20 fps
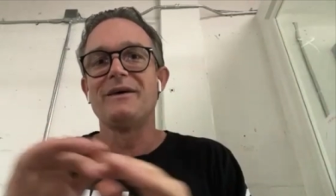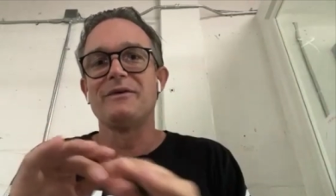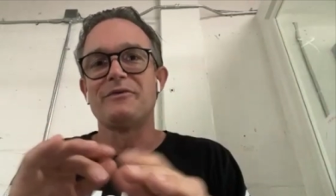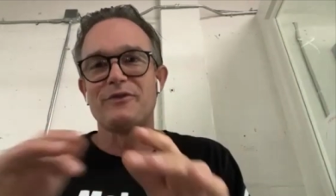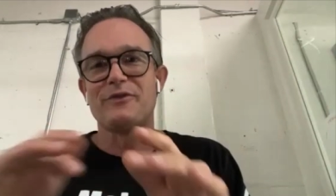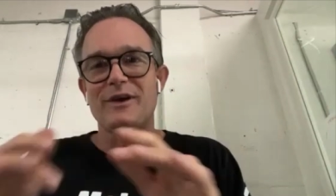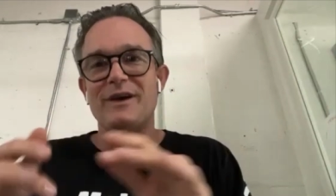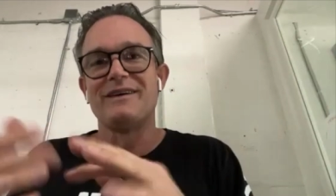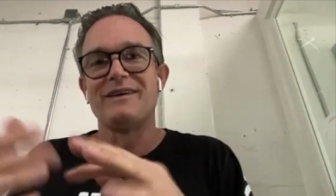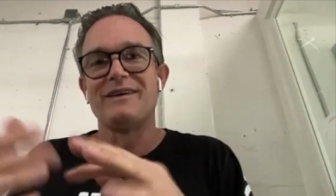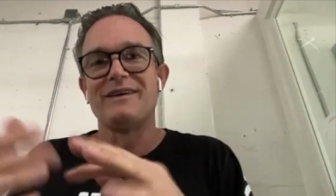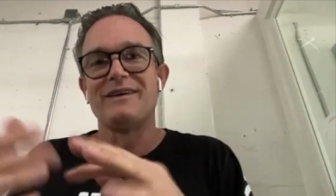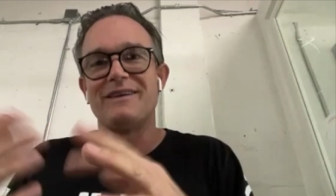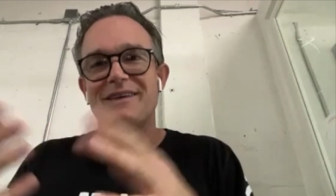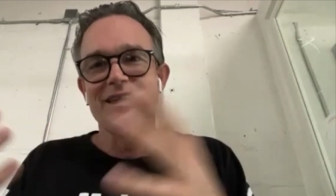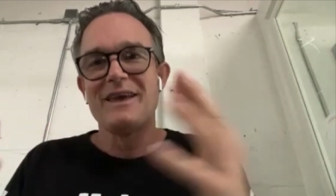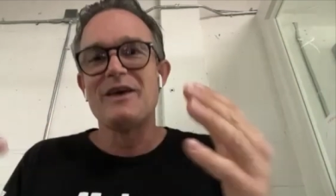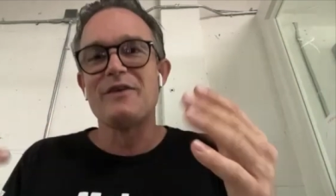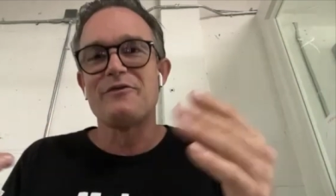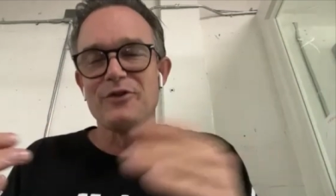if you
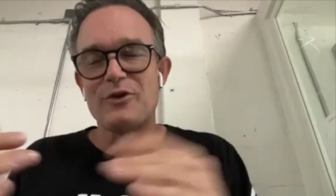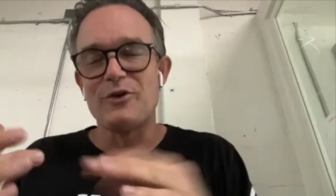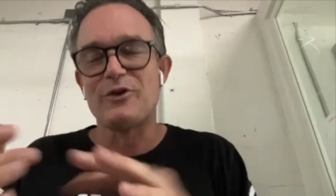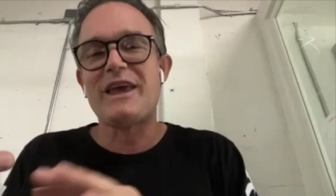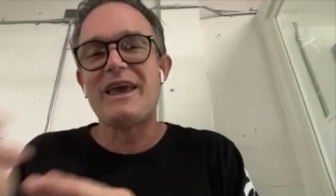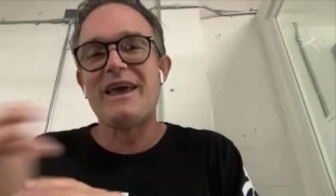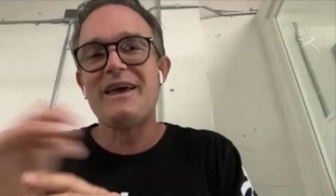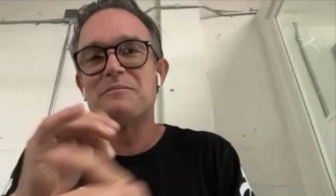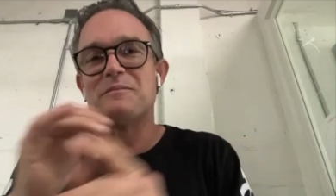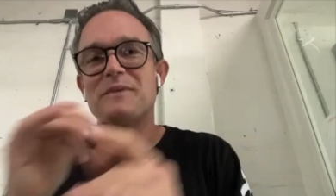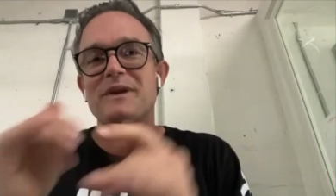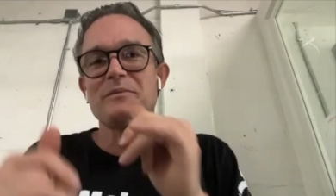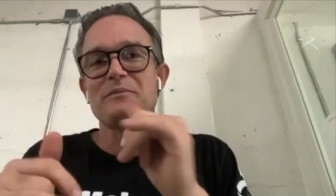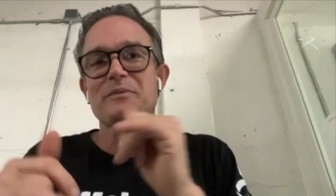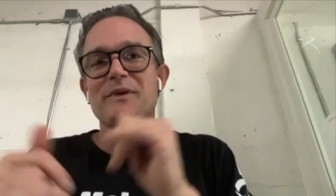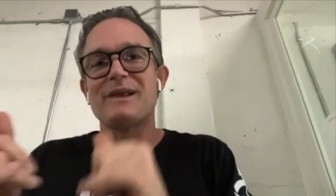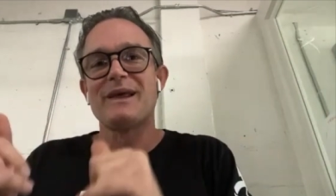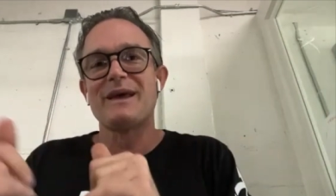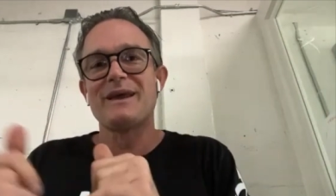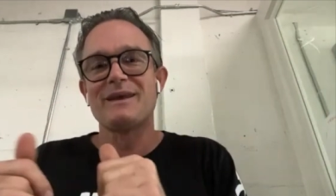if you can't
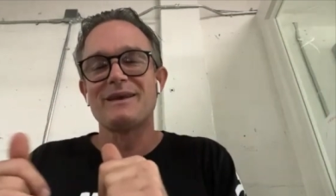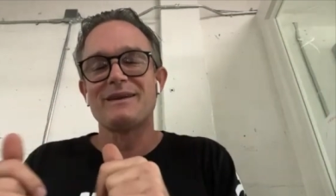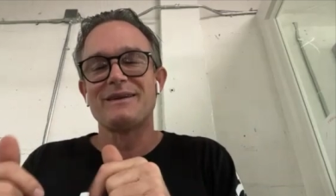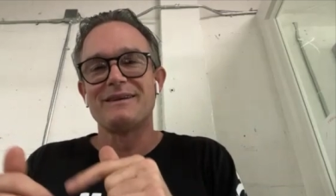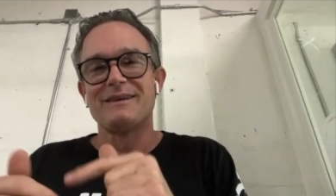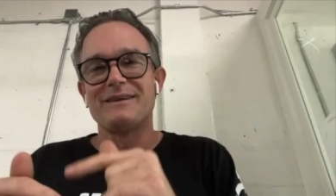manipulate it,